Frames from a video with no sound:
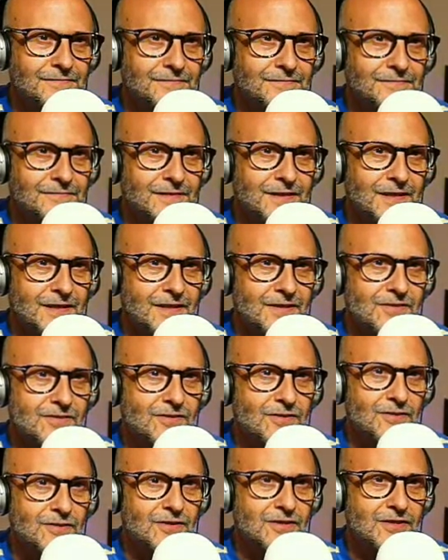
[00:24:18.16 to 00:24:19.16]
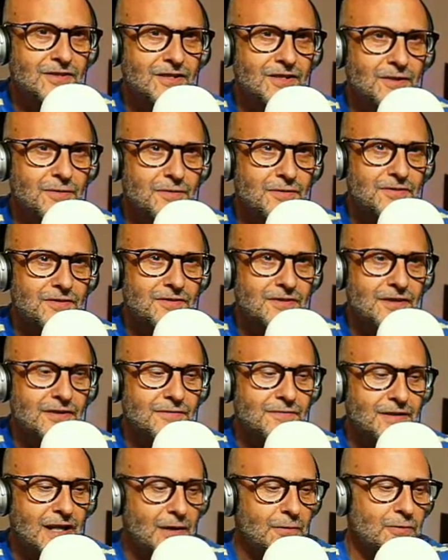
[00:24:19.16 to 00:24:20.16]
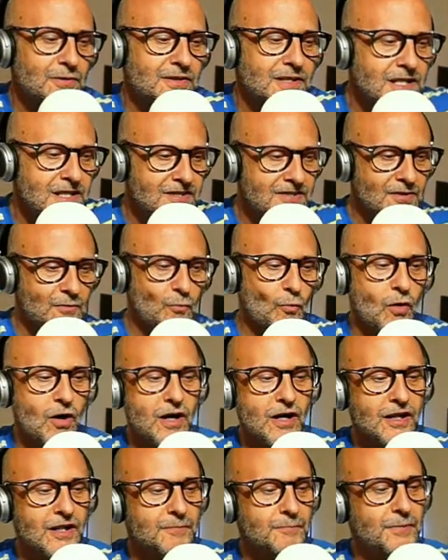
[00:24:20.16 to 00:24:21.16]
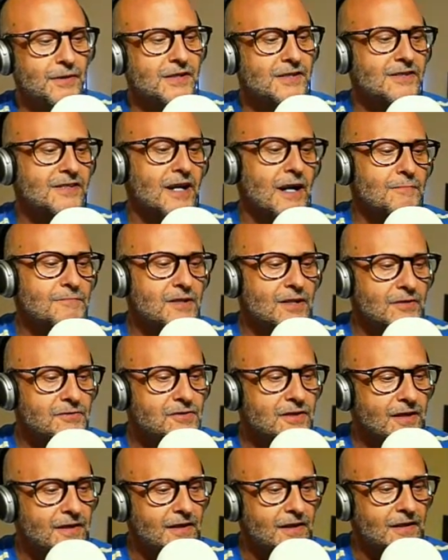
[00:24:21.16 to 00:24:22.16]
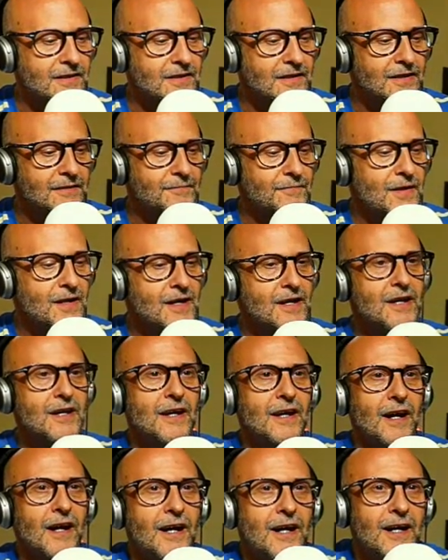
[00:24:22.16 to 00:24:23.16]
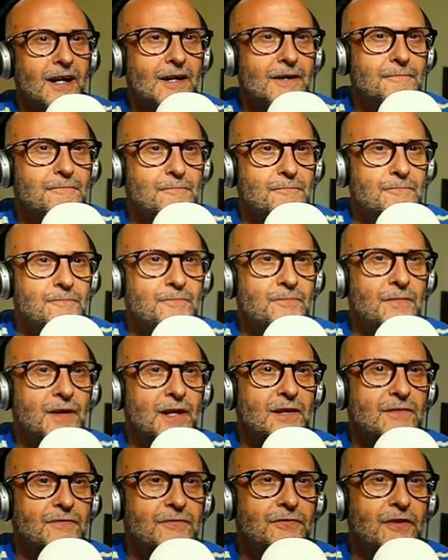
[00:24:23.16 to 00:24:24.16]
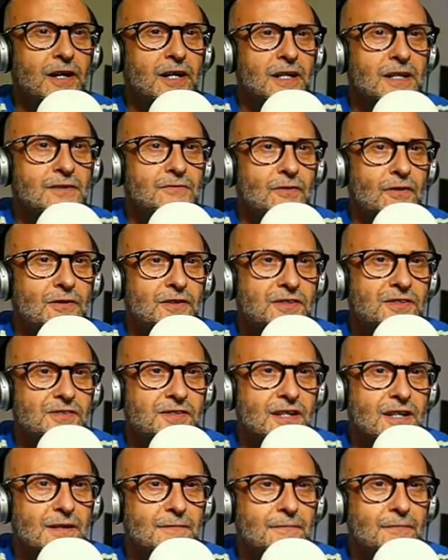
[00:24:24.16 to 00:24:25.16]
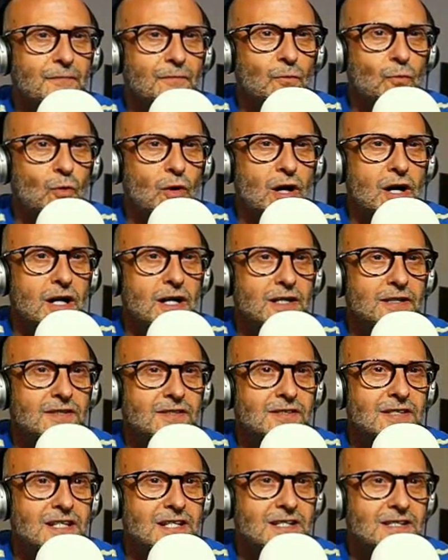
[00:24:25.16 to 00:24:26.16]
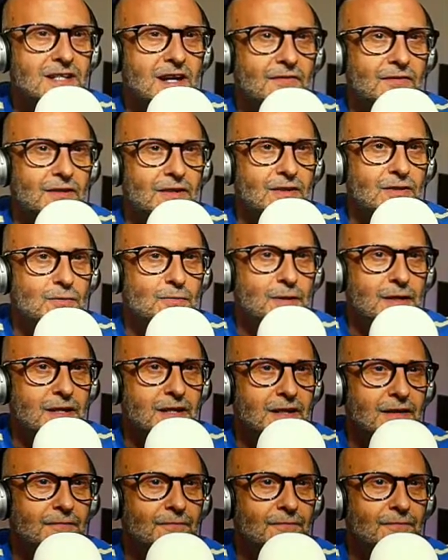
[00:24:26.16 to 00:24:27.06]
Yeah, that's not on continuous, so that would need some work, but you know, you get the idea. And then finally, you've got this wired C7 loop here.